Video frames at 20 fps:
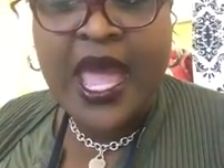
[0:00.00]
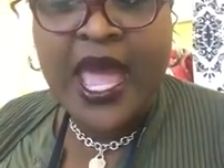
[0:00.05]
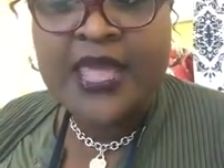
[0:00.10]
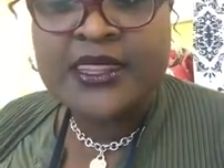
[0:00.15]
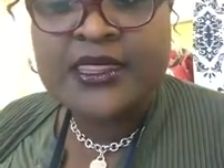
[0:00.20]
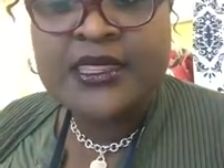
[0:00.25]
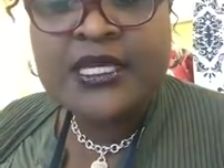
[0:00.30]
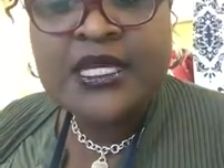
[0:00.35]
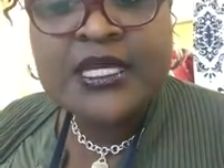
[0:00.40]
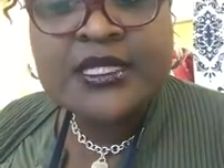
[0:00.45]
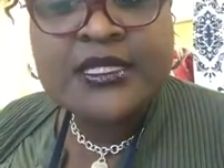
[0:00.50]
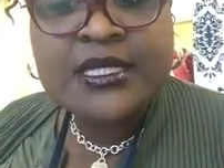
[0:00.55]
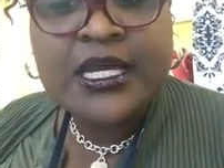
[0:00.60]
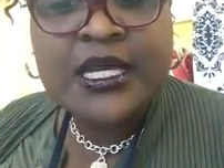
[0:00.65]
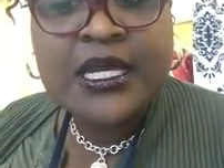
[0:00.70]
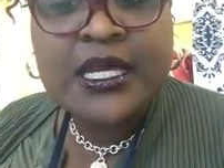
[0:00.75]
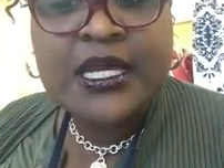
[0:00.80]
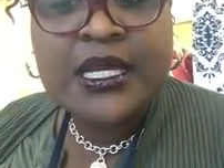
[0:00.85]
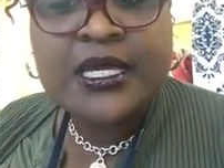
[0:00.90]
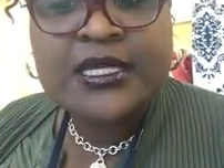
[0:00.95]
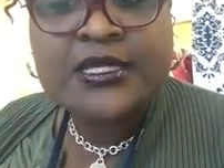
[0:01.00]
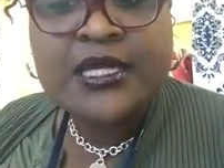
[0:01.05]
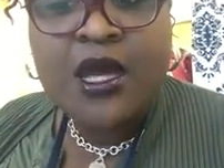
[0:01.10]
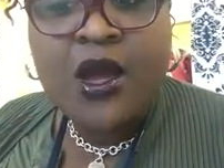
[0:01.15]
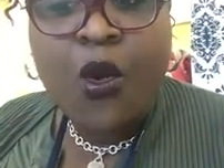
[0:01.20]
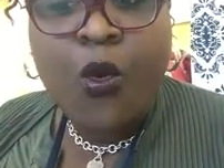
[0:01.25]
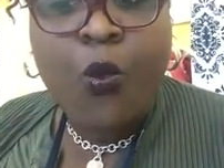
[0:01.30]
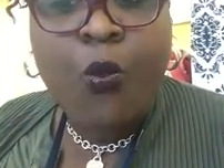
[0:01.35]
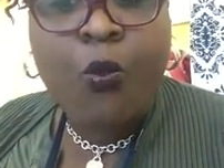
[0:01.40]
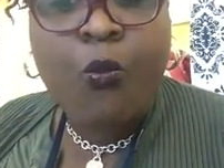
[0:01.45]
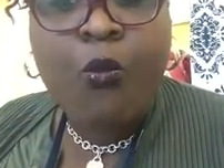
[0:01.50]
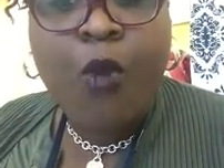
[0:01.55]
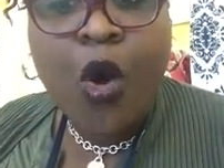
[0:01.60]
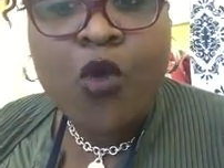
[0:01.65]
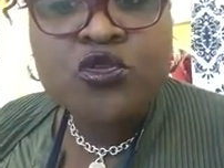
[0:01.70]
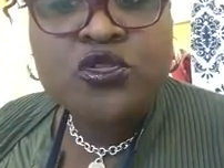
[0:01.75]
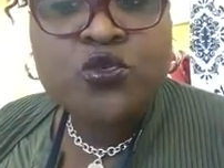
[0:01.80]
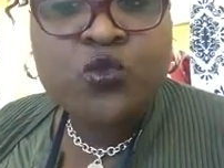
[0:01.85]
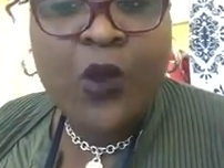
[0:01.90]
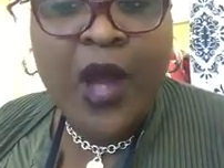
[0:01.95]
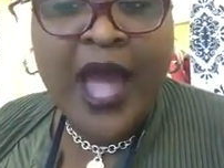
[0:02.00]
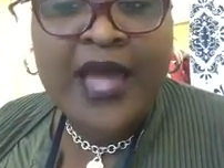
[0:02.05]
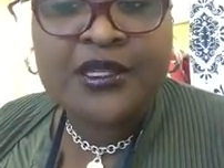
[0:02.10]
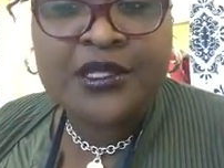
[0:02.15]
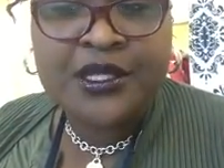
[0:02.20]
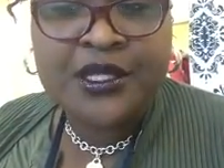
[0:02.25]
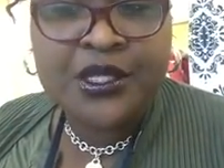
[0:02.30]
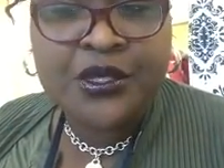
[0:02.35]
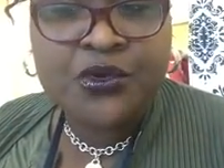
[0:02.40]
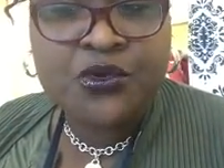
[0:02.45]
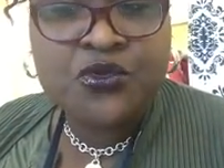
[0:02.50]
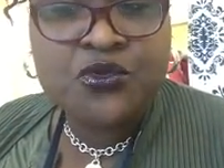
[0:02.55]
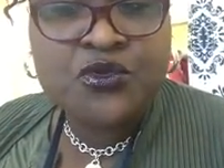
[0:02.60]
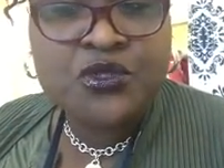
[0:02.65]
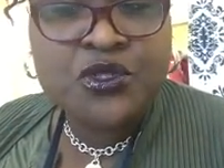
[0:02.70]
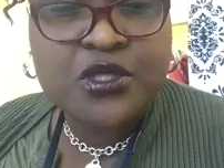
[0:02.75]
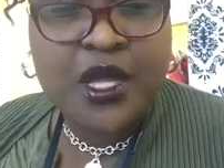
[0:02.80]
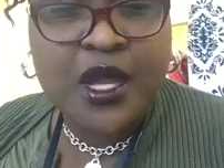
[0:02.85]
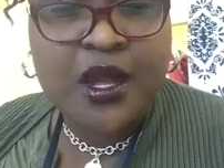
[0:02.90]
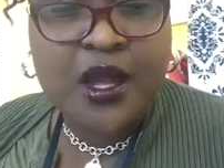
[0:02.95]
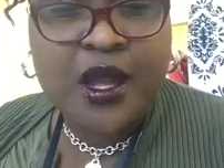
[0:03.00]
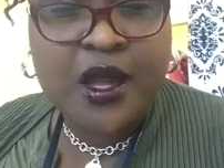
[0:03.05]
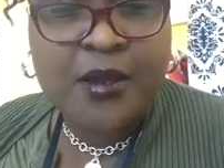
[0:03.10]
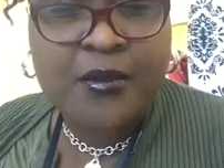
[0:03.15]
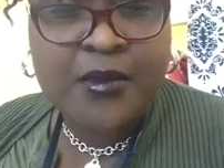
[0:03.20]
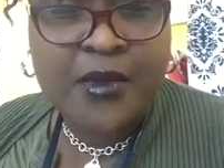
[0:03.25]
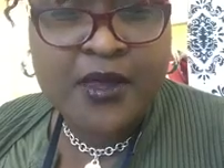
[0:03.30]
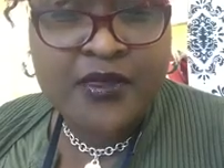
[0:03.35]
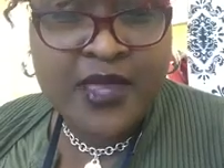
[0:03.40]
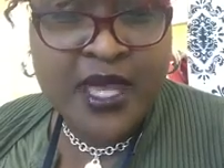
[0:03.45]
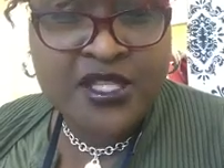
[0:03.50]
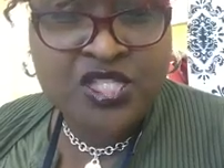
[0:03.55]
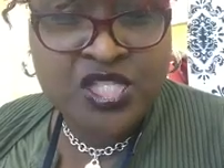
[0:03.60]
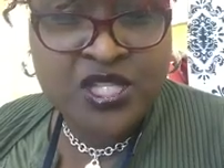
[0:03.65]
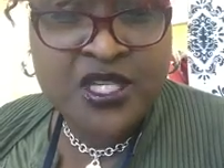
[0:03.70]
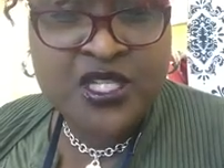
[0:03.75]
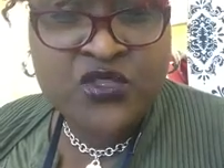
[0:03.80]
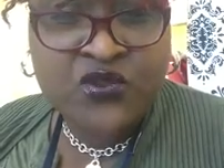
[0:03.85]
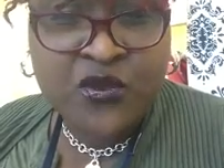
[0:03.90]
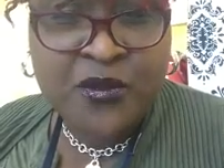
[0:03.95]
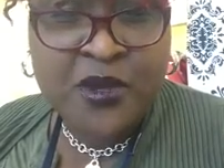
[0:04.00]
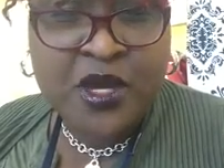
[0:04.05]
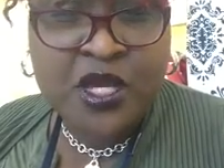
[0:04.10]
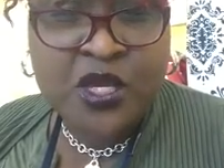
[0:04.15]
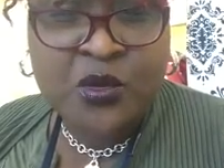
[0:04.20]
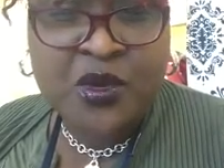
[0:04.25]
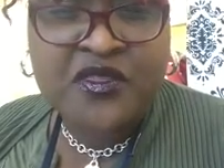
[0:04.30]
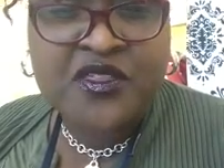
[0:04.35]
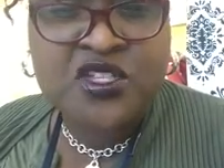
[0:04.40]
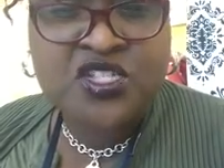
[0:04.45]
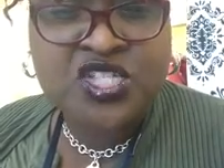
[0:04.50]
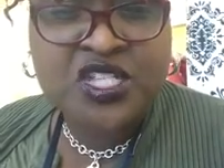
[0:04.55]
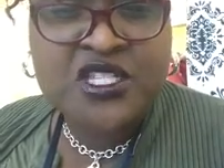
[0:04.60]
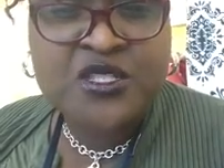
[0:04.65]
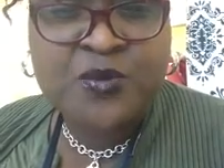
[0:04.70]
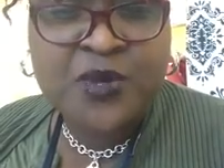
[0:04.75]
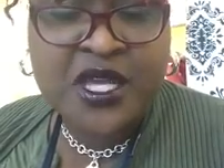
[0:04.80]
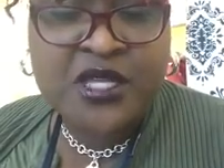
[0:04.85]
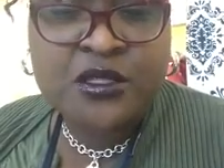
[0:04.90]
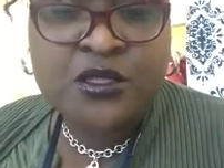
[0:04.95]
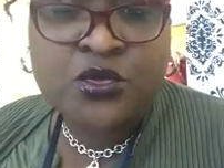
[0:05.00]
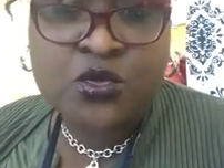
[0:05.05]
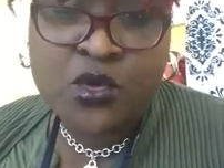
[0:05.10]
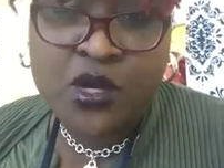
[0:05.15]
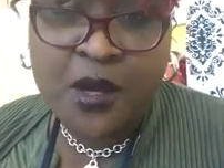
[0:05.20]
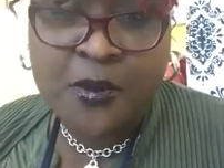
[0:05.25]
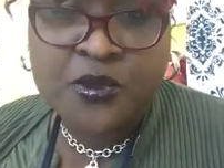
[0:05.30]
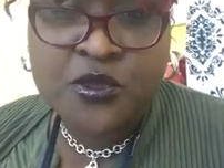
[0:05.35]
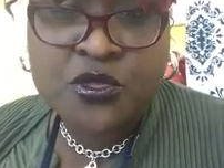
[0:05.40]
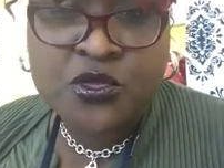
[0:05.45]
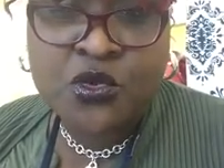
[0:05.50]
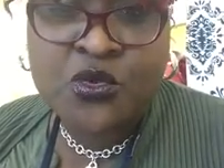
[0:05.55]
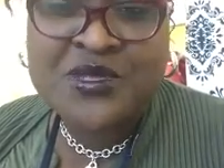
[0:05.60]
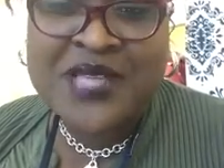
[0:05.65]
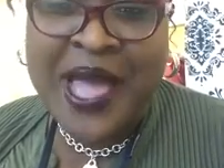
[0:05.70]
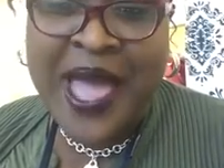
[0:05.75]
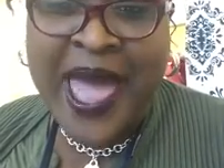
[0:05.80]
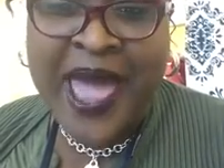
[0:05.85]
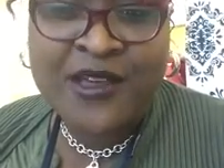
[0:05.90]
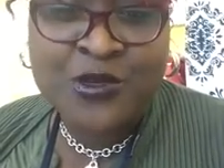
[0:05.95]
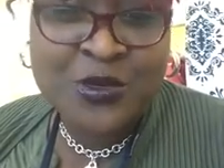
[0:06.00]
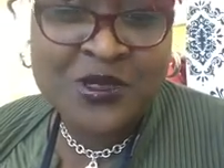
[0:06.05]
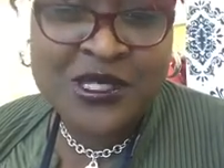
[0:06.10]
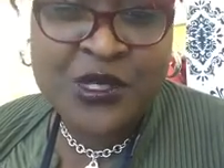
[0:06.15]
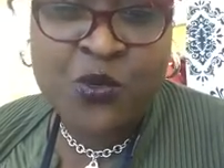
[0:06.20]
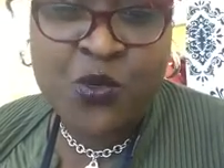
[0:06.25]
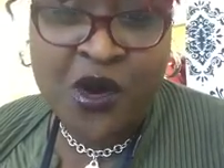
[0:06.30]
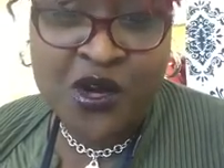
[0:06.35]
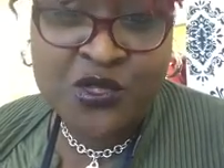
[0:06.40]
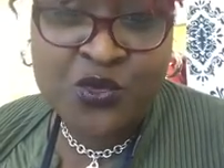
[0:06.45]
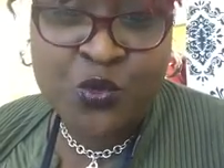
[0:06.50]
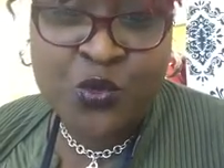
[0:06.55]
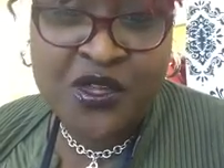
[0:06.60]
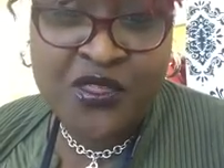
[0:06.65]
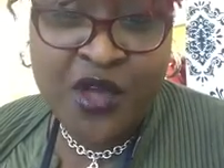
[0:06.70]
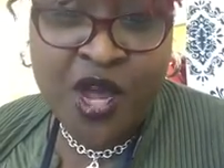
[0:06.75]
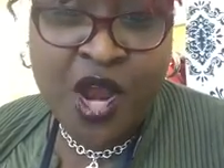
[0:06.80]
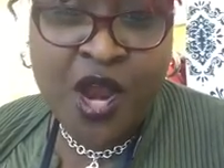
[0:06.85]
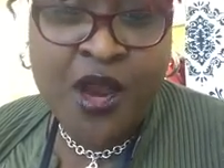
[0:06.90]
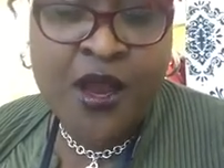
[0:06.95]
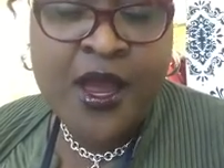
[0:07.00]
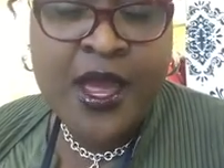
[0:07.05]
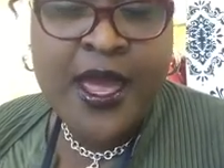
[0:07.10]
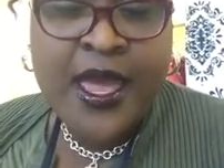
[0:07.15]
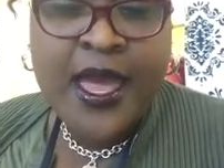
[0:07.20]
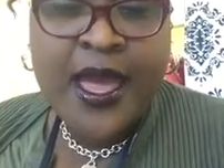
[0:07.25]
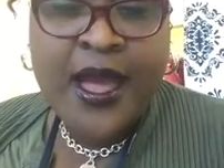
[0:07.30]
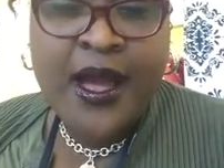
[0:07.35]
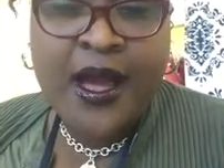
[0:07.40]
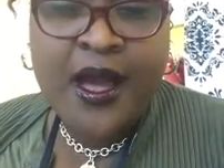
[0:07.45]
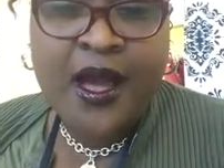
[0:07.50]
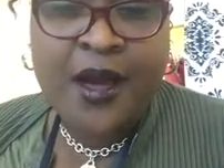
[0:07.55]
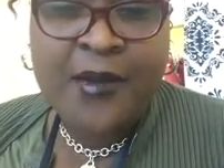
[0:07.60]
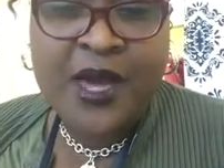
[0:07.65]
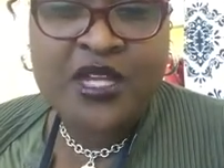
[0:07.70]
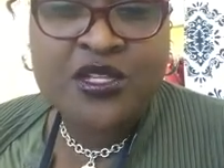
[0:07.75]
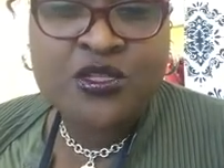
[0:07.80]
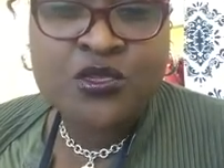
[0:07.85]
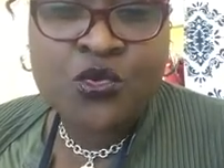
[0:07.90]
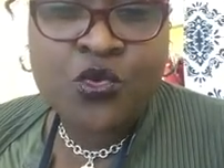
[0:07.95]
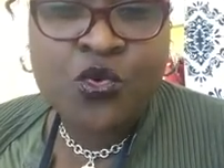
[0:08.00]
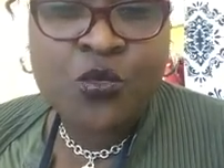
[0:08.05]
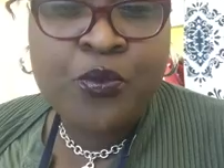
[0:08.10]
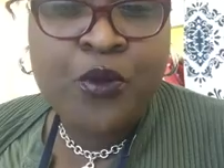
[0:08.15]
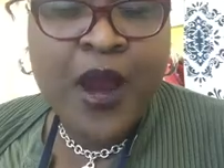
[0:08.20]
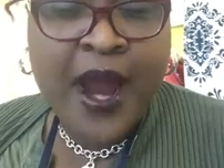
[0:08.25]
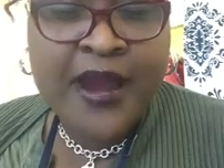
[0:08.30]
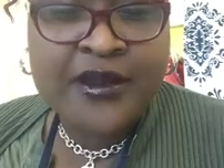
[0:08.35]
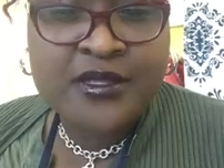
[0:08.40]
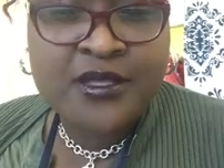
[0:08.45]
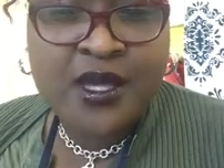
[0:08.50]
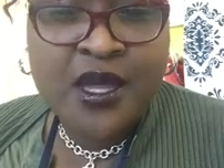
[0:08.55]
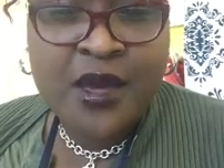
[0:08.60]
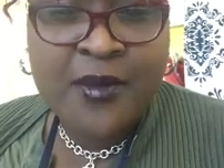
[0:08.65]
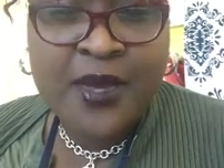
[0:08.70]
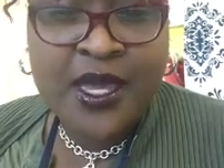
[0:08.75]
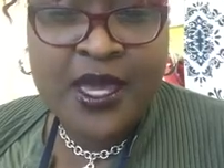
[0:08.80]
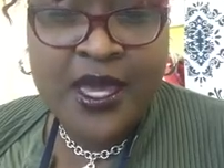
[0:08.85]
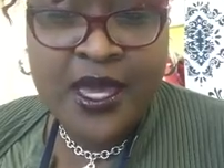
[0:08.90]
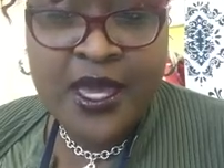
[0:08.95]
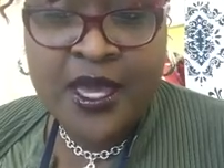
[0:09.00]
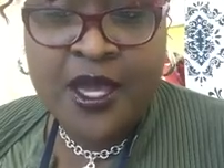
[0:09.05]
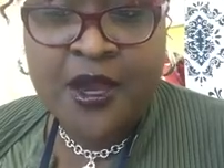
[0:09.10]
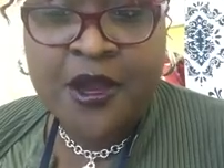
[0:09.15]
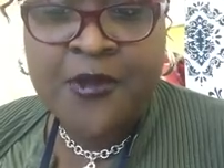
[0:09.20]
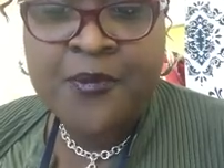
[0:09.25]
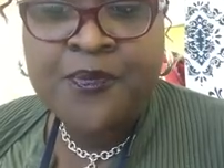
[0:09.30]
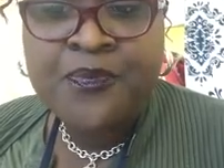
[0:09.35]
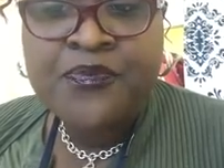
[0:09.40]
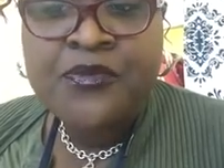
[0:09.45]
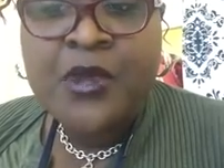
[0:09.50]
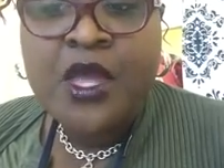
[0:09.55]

And this is most widely used that she's familiar with, and she's been to a couple of schools. I actually worked with her at a school prior to coming here.